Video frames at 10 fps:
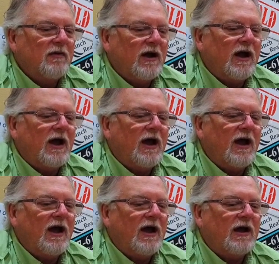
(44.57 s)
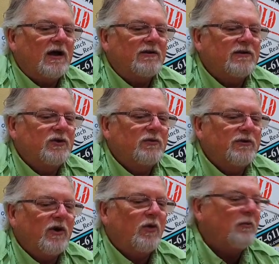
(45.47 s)

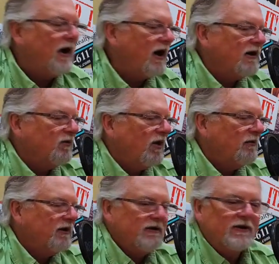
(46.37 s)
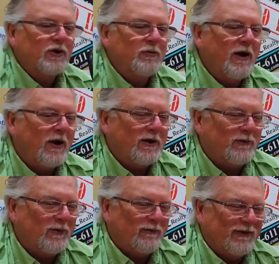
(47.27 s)
The old married woman, the new married
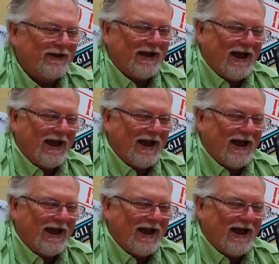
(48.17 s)
woman.